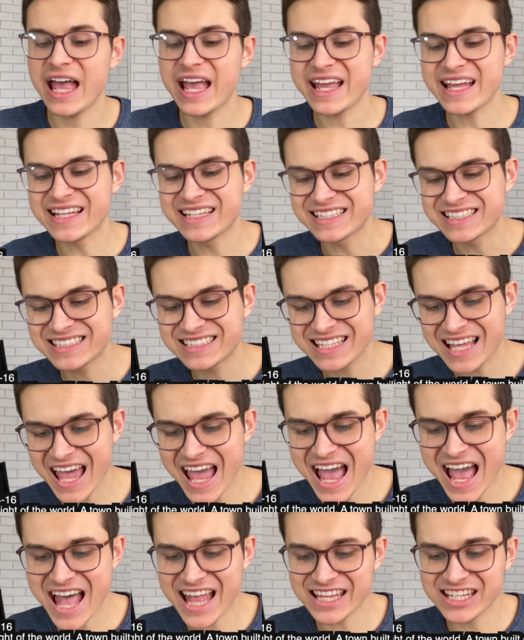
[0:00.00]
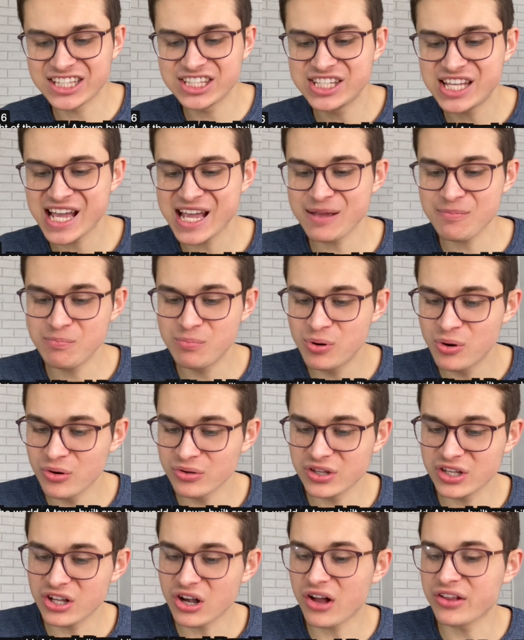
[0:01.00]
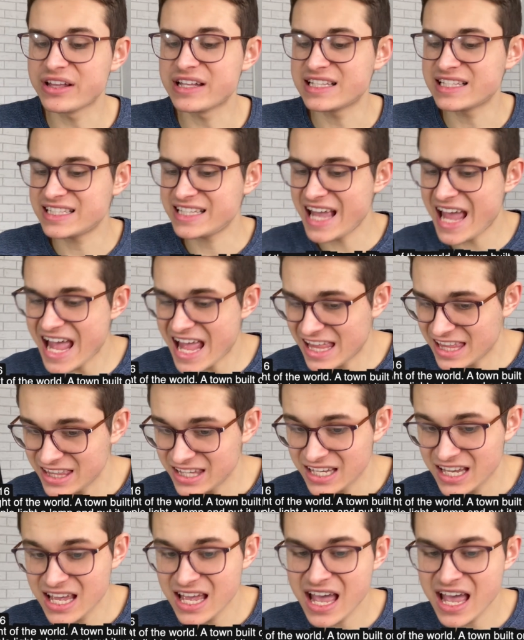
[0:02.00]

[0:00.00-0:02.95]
Instead, they put it on its stand